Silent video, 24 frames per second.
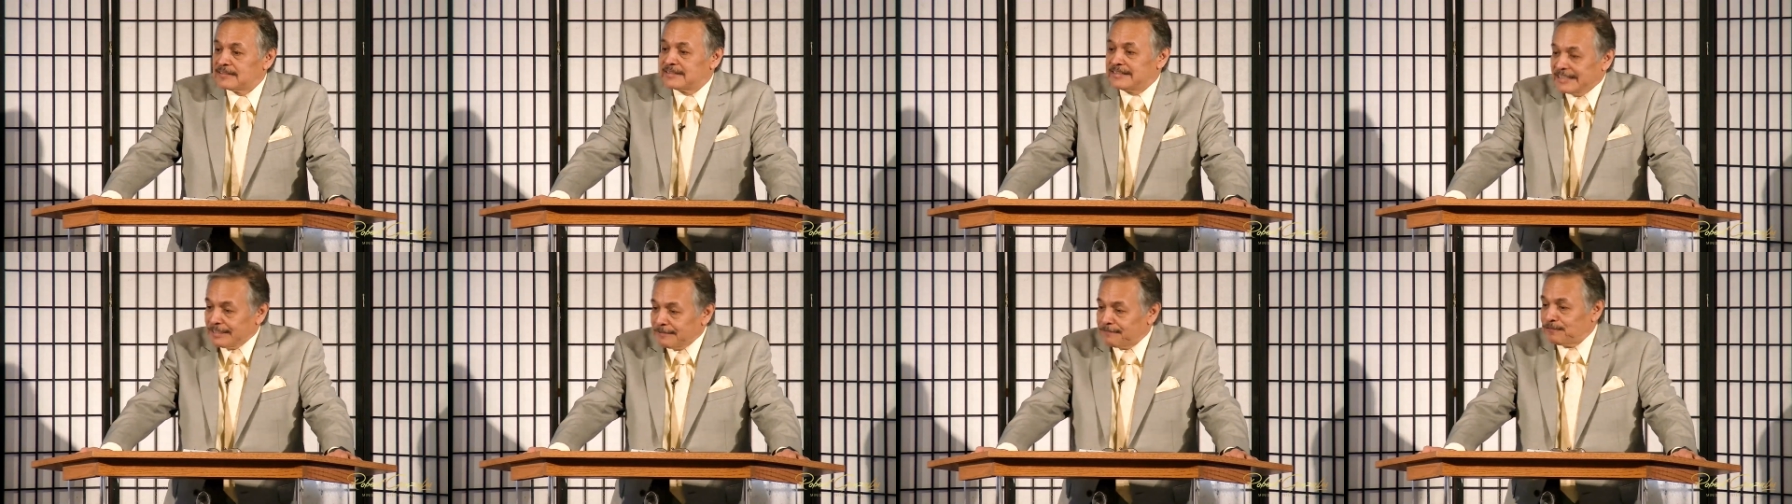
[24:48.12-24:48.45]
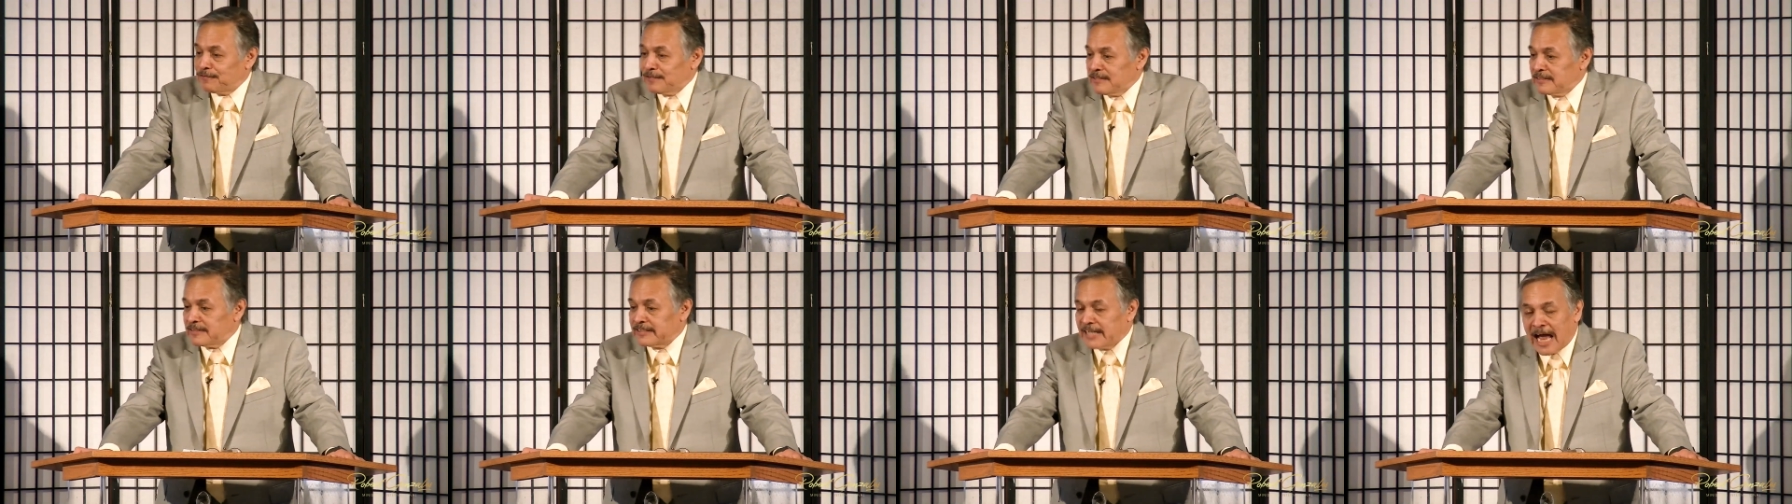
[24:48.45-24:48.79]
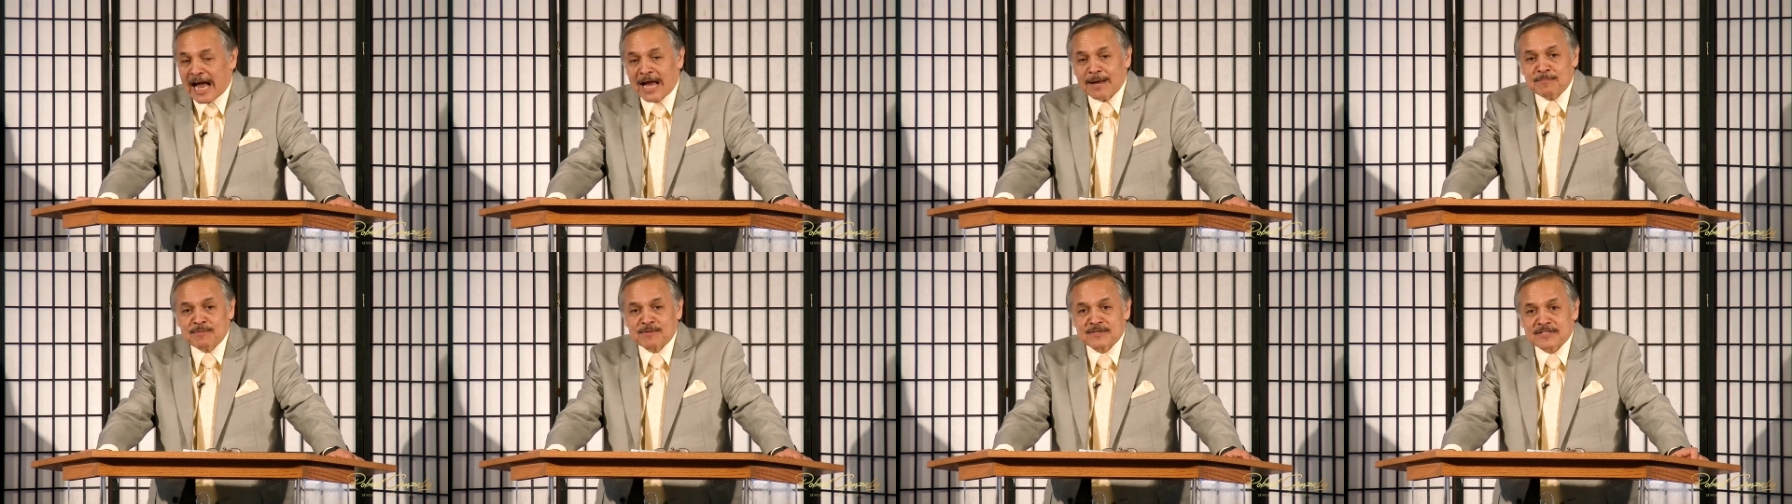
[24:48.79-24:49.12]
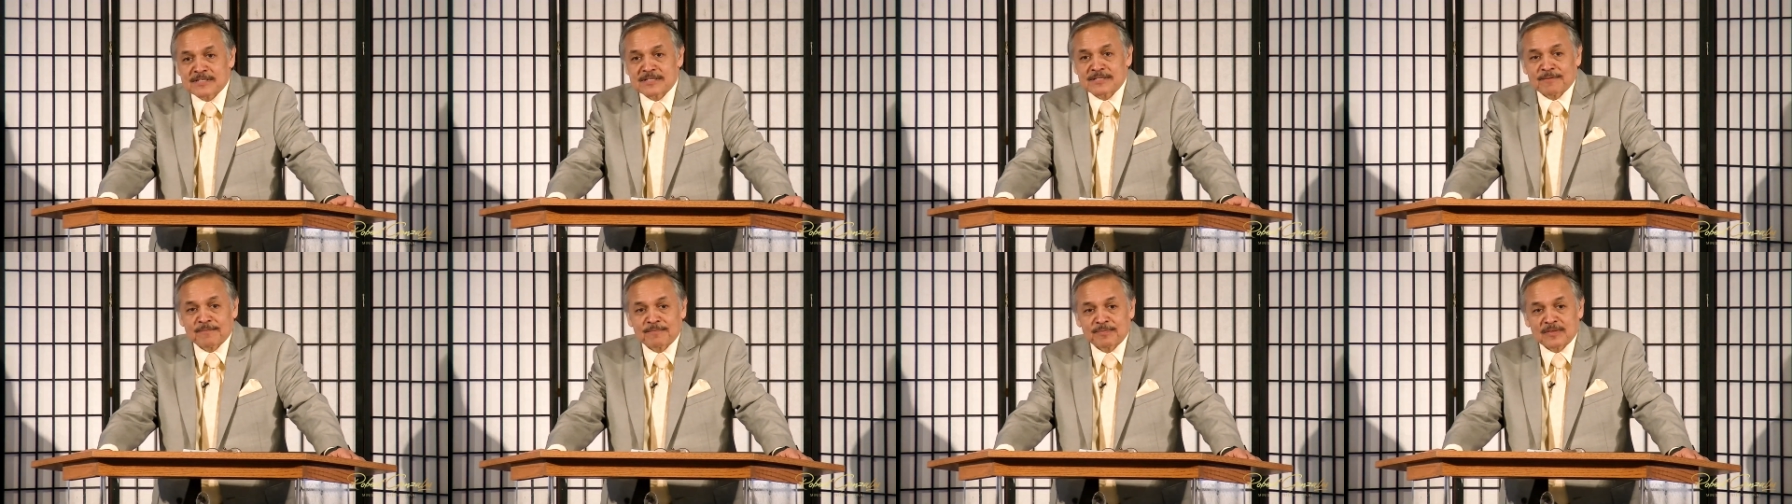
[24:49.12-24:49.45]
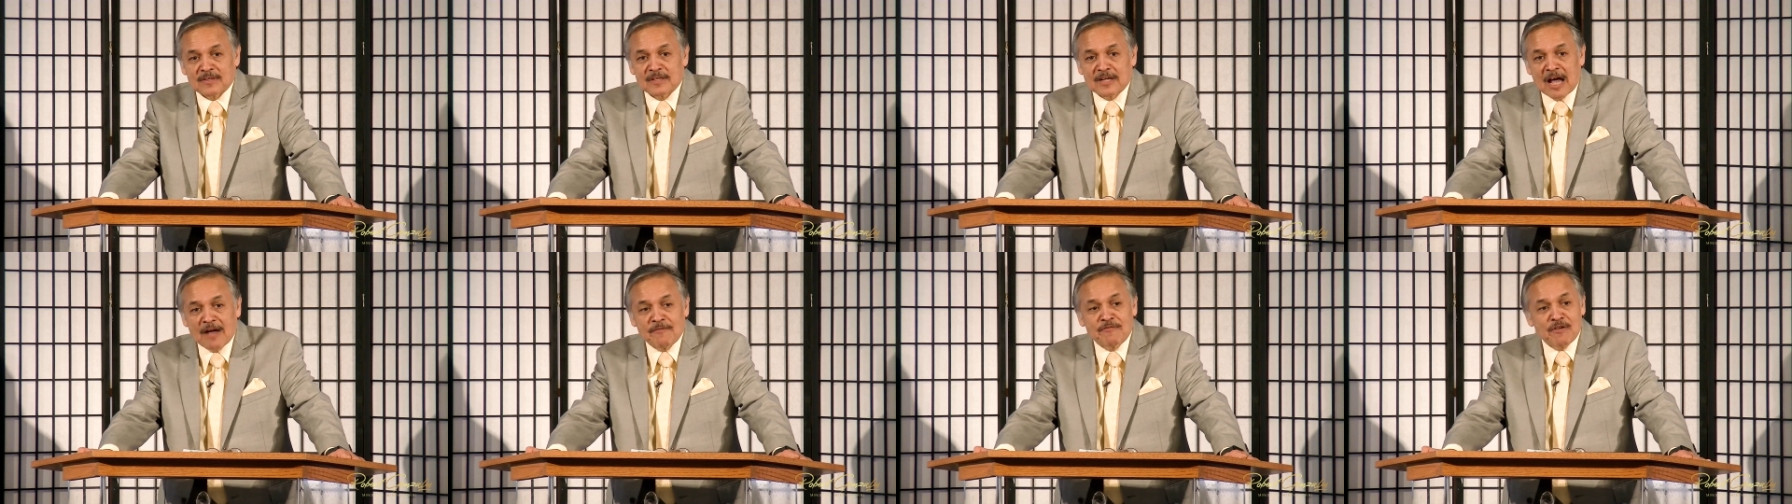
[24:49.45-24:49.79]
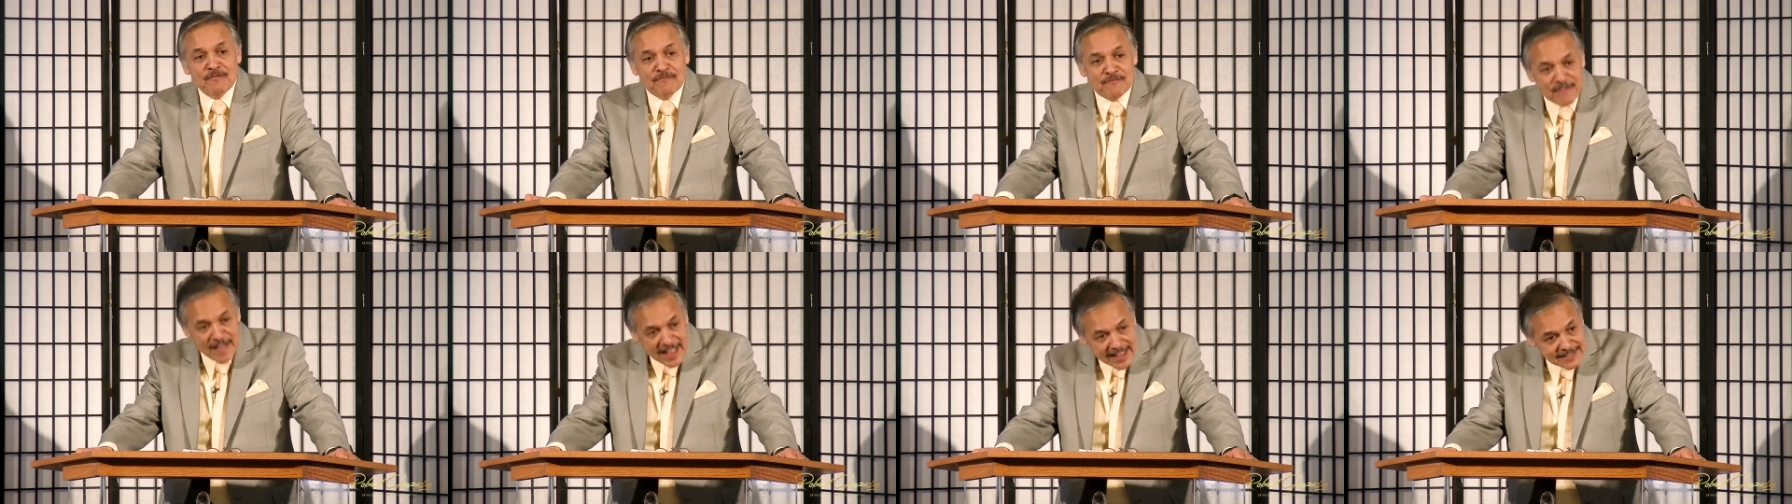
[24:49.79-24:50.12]
different types of
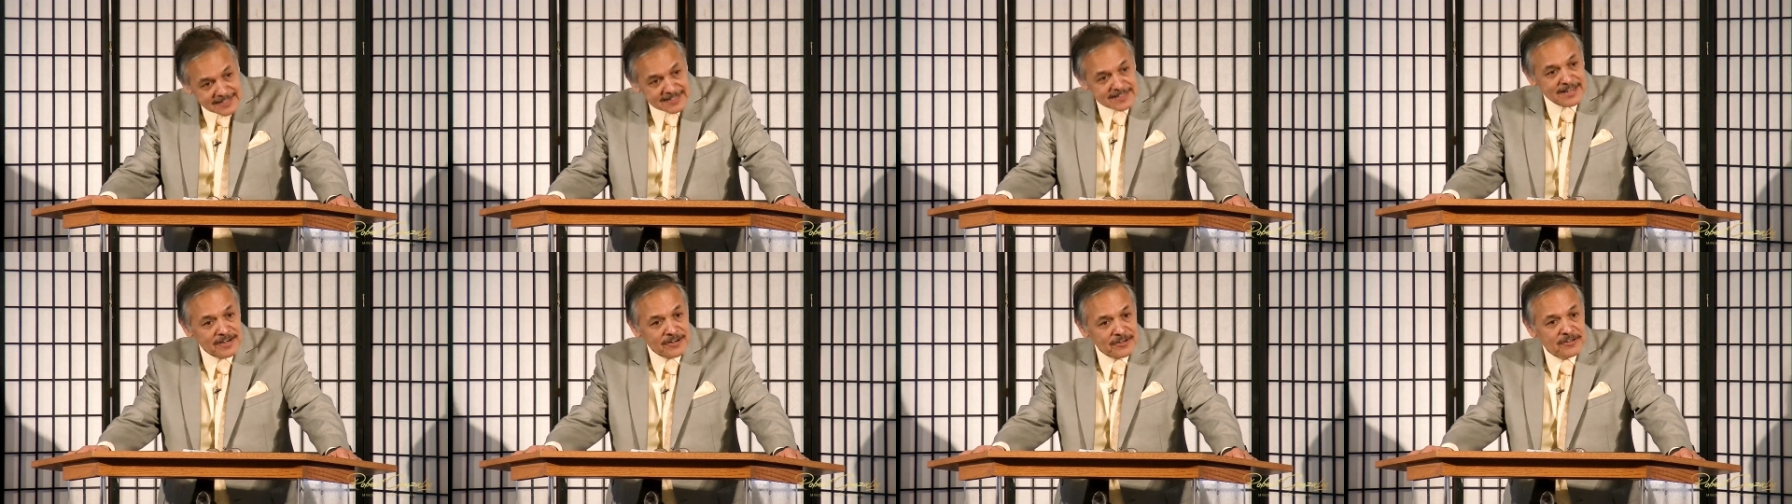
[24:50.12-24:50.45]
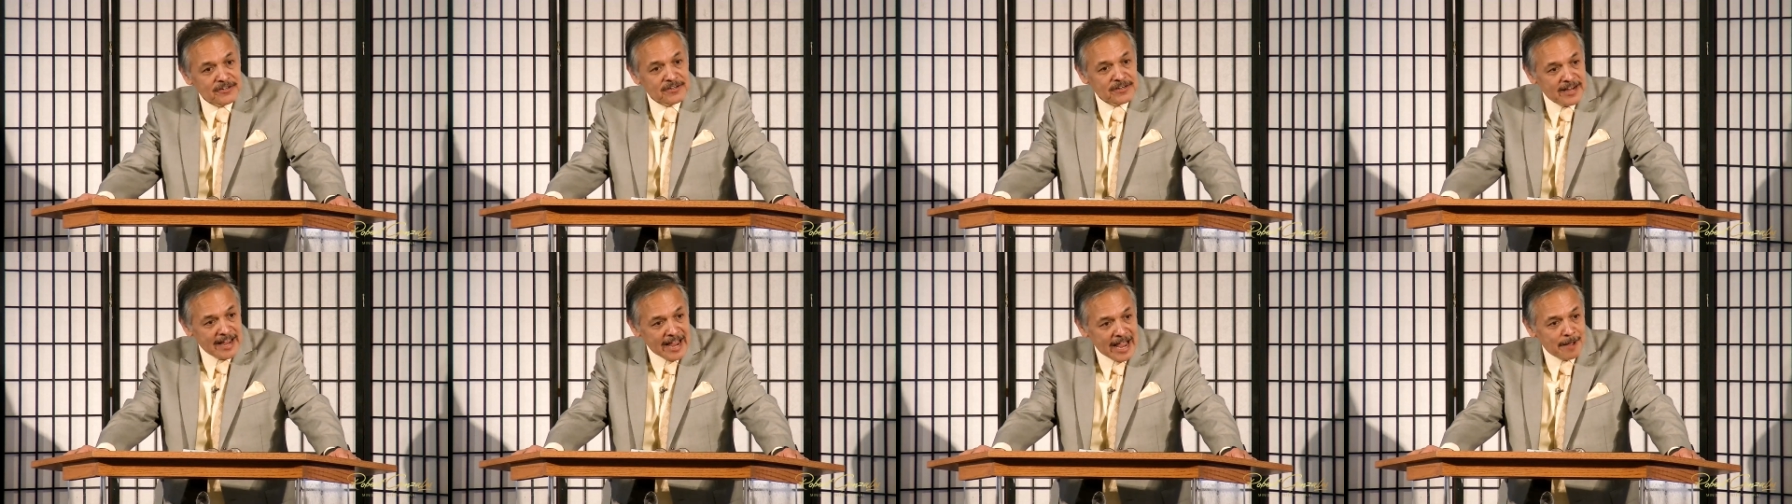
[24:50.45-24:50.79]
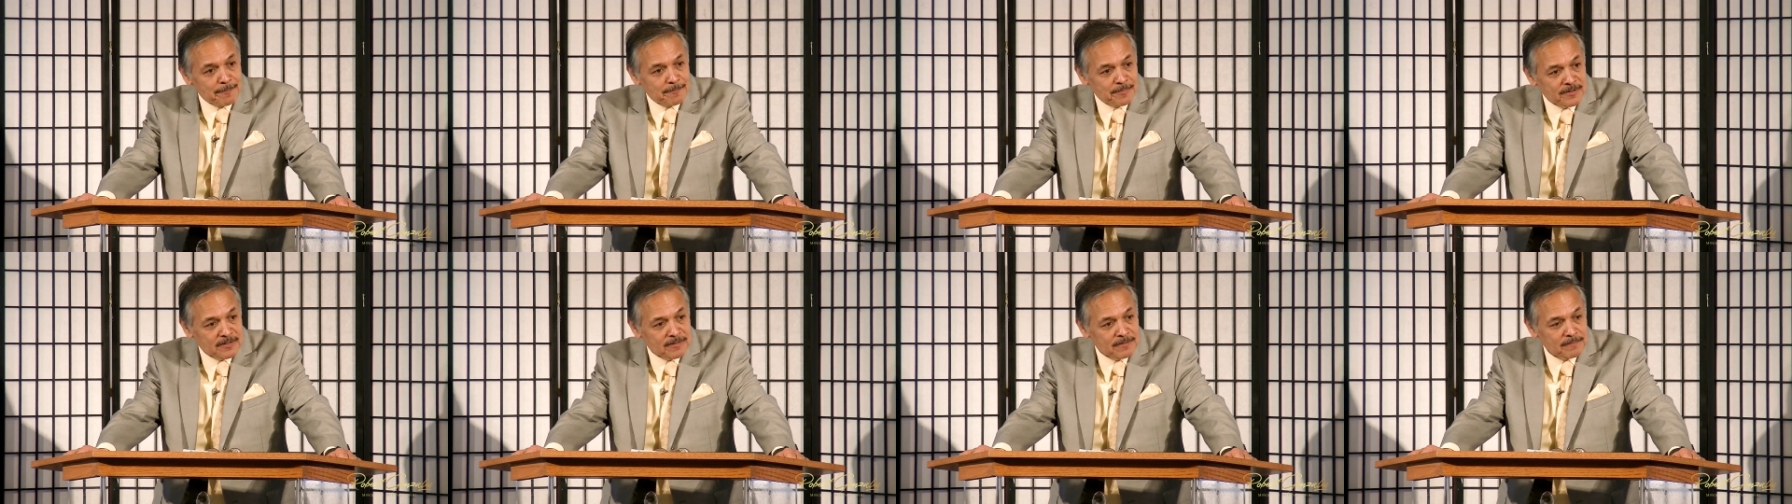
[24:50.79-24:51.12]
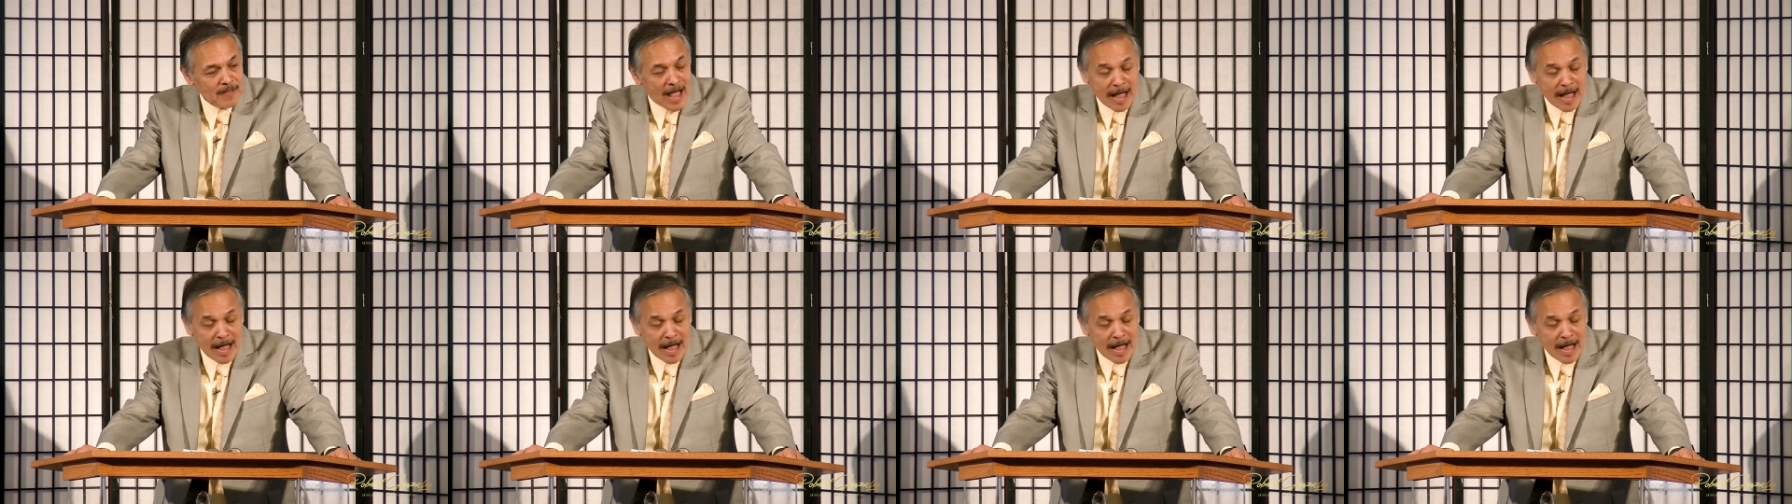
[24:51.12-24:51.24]
events that are going to happen.